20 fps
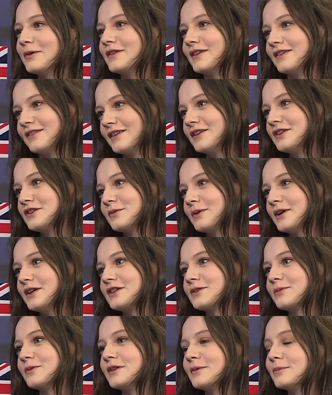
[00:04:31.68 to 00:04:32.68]
the
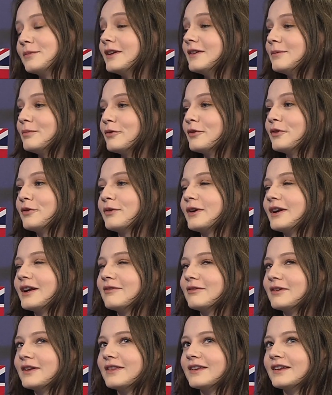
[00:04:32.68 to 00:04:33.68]
situation with his brother and
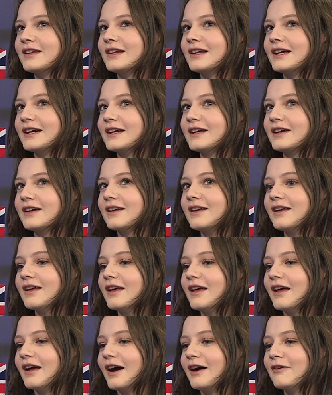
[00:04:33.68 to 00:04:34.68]
everything. Like
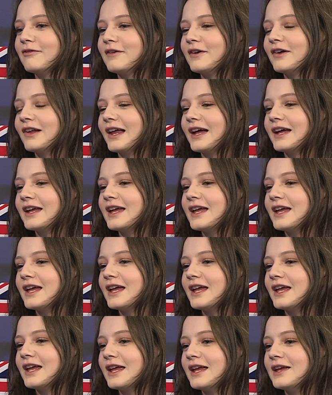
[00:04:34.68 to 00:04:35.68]
I feel like
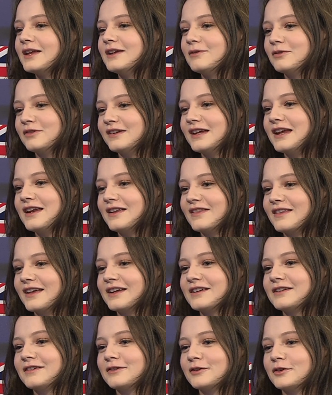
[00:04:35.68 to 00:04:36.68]
he was needed there
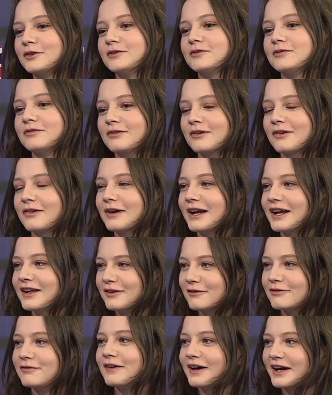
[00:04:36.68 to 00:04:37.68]
to sort of create
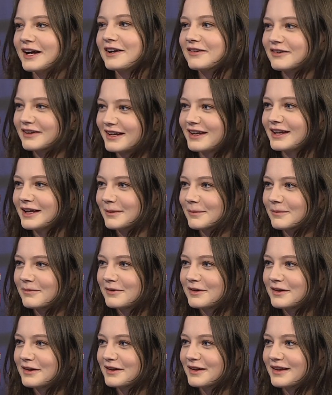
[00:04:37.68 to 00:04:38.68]
the fire and keep
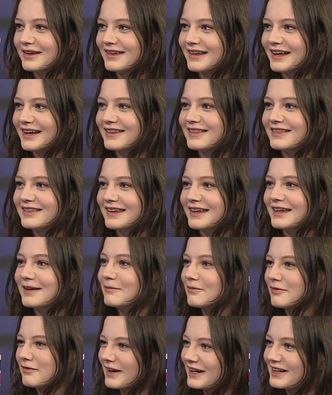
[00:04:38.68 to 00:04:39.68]
like
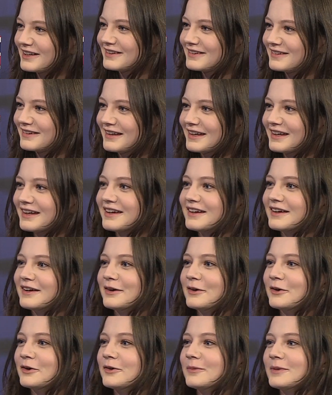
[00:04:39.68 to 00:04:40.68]
him feisty,
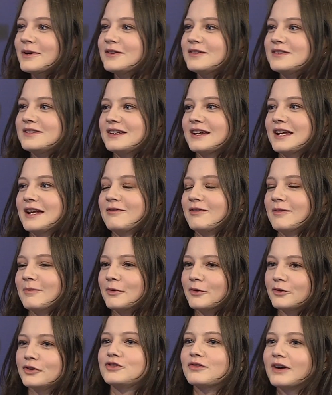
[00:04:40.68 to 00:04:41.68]
almost to give him
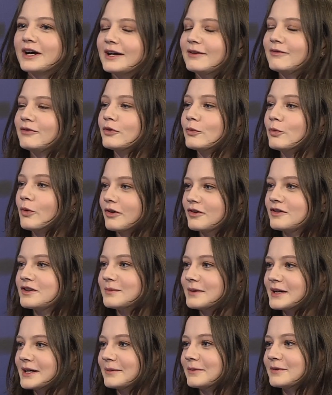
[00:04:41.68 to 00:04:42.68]
more drive to want to
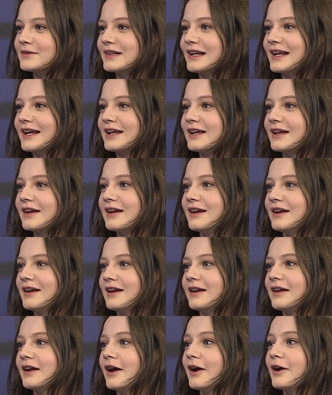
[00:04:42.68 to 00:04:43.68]
be able to like
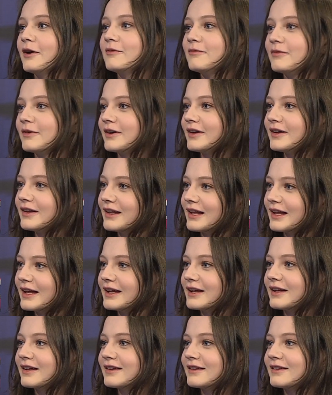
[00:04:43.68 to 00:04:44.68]
get over
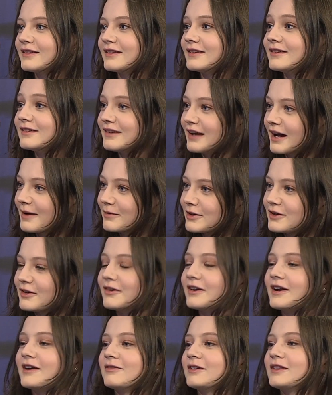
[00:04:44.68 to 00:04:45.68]
like the stamina
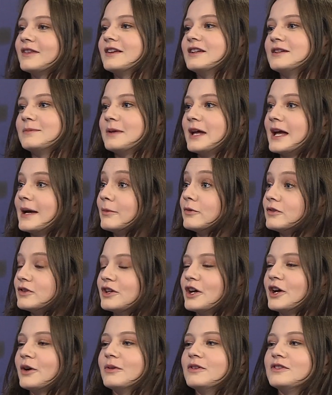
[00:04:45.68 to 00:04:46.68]
and everything to be able to
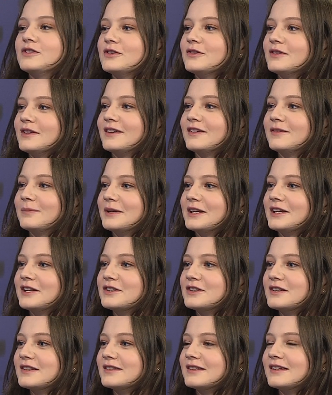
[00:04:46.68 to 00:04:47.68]
go and do these
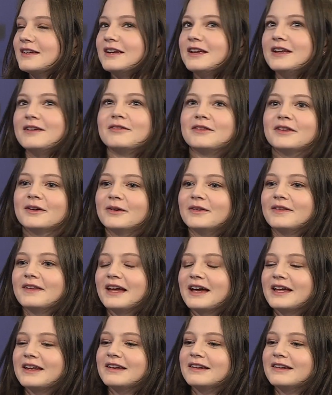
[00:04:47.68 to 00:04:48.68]
speeches. And even though at the
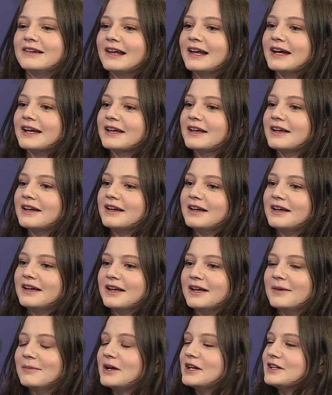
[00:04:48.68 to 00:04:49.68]
end like
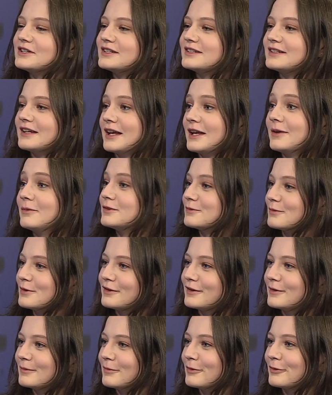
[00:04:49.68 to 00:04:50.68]
it mentions that he was
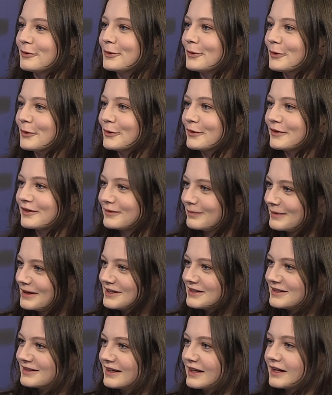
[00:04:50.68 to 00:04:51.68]
with him through all the
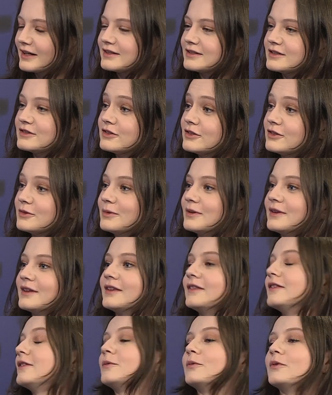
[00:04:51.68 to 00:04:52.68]
speeches he had to do
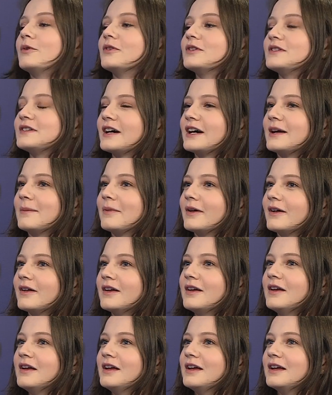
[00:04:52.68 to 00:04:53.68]
within the wartime, but
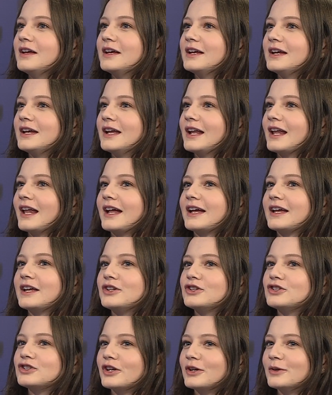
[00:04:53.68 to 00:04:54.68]
like
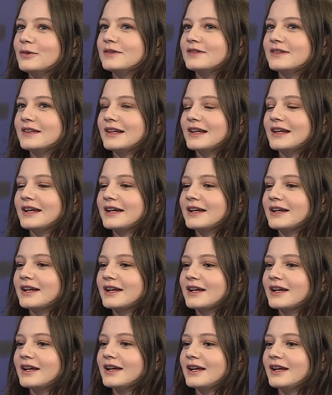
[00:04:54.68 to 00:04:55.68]
it shows that
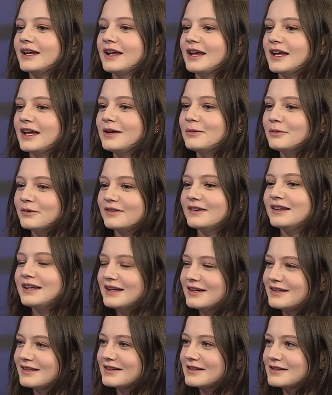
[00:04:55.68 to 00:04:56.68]
like he was
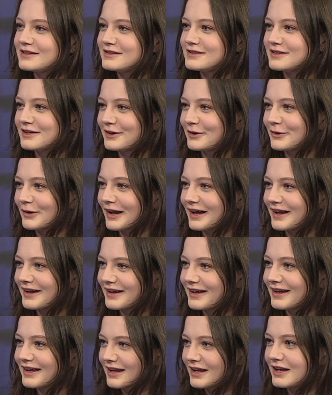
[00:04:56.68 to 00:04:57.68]
needed to like
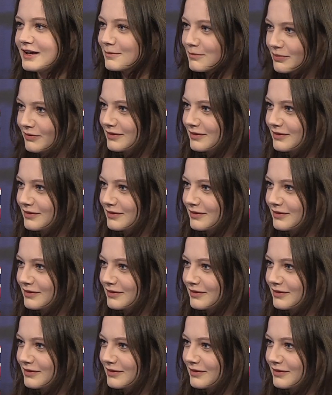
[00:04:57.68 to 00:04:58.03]
keep